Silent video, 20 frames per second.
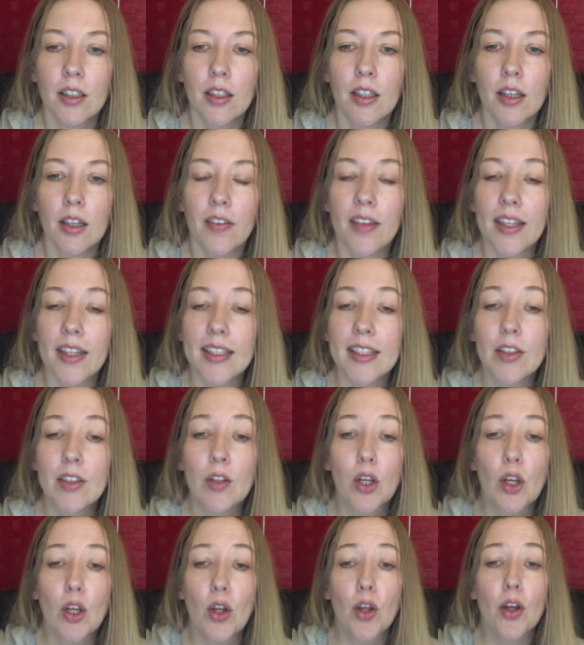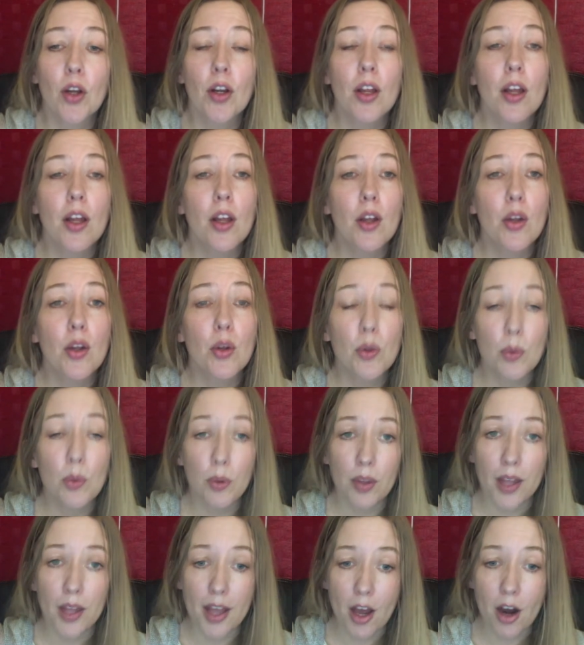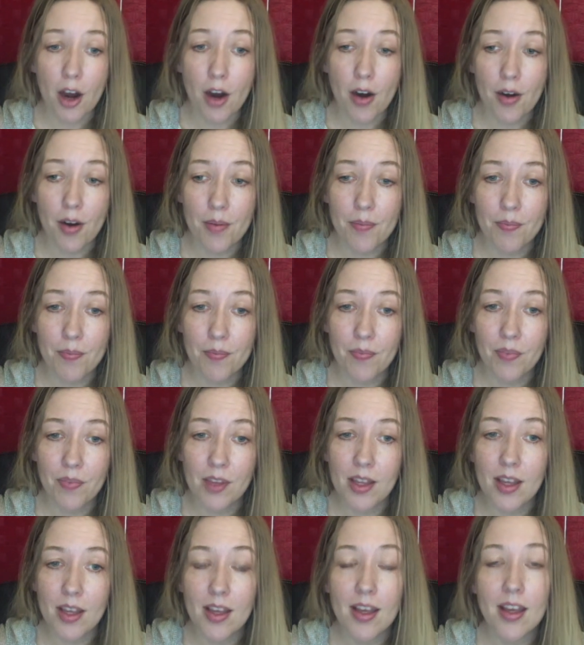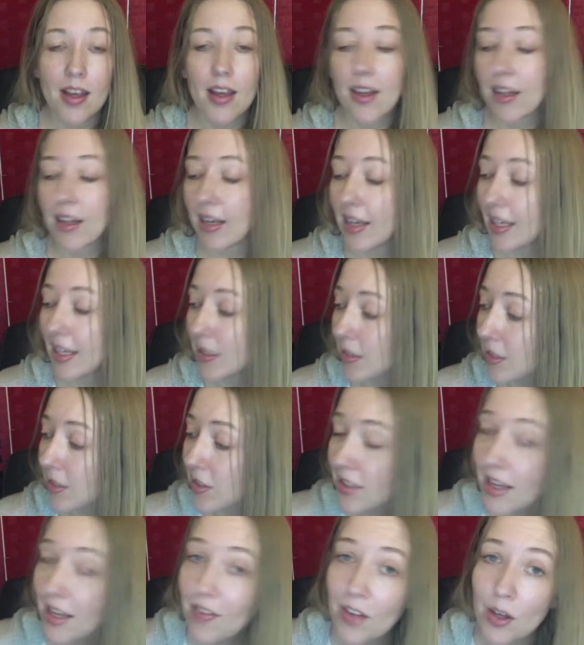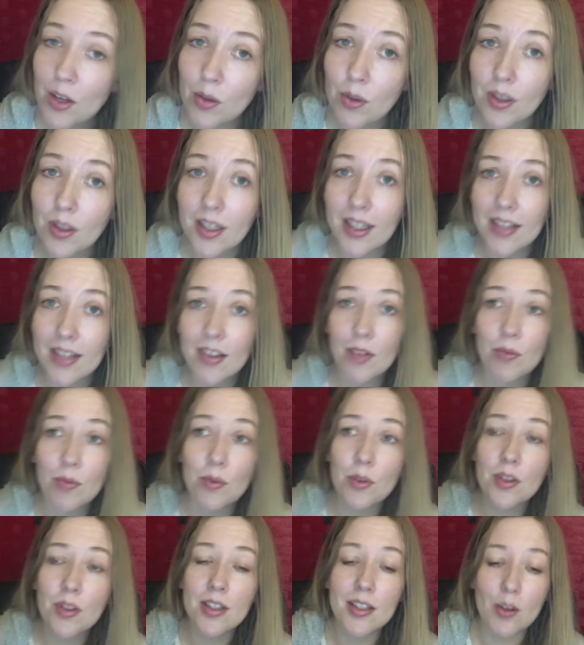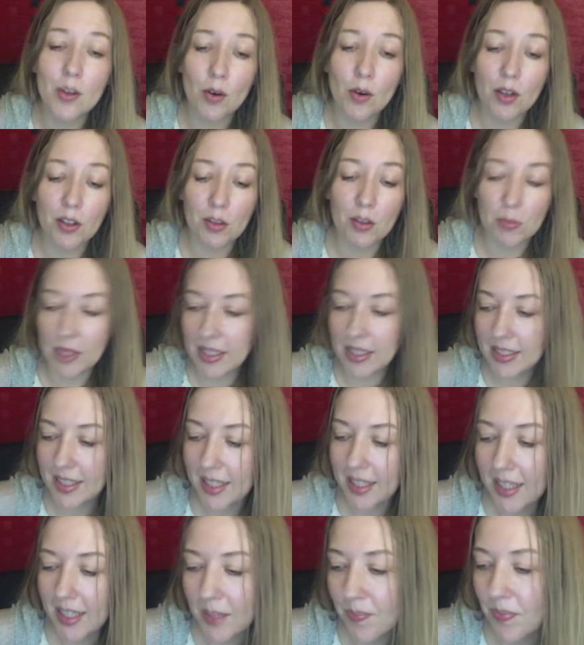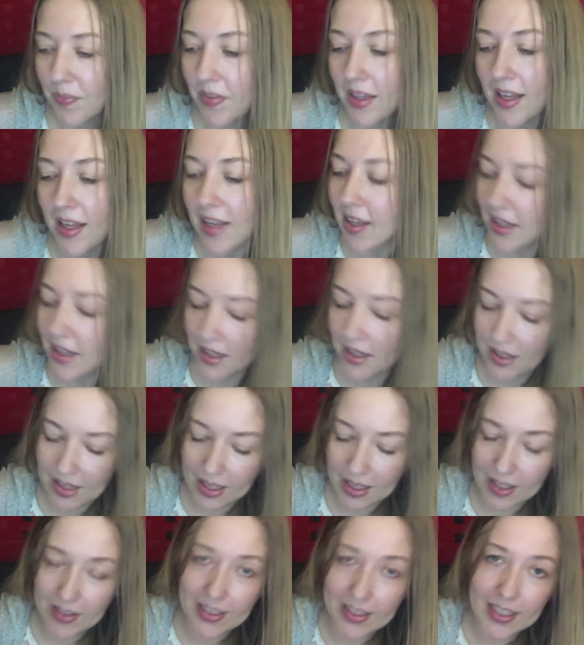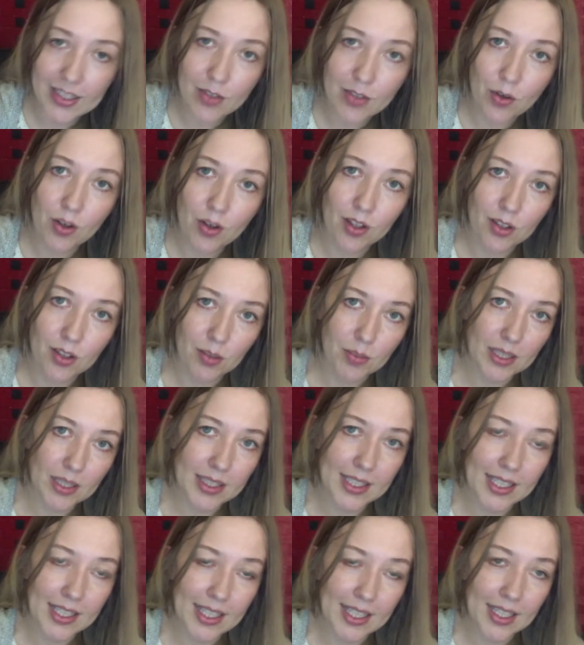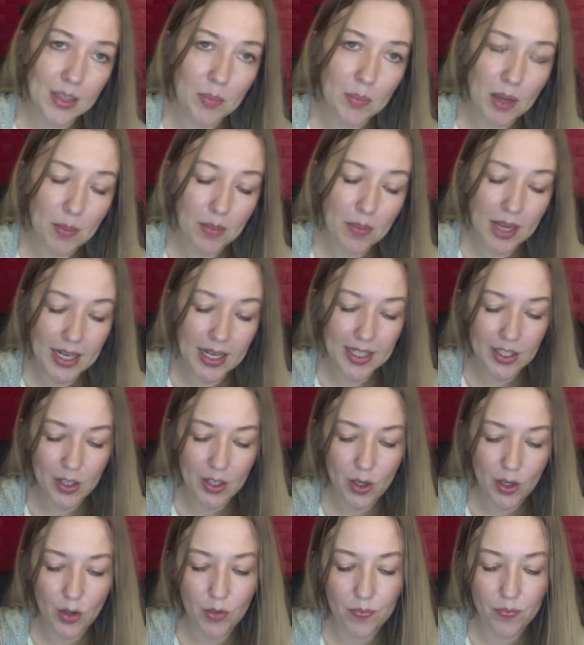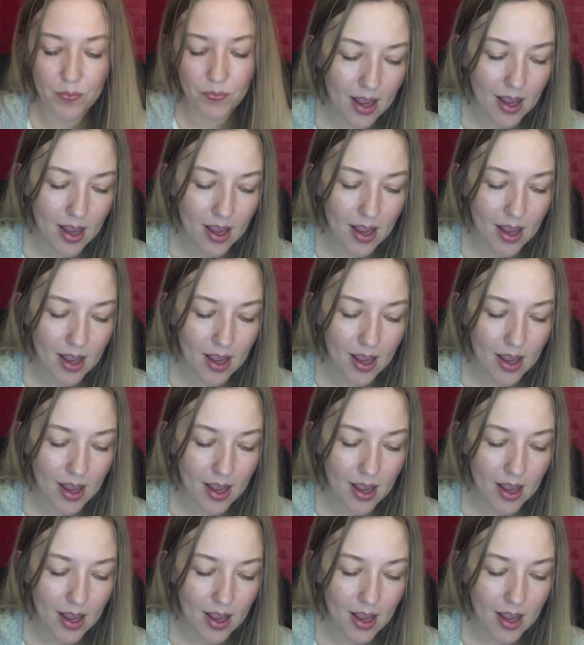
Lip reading: They need to learn who they are. Let us have a look in the runes oracle mixing. I'll teach oracle mixing in my Patreon.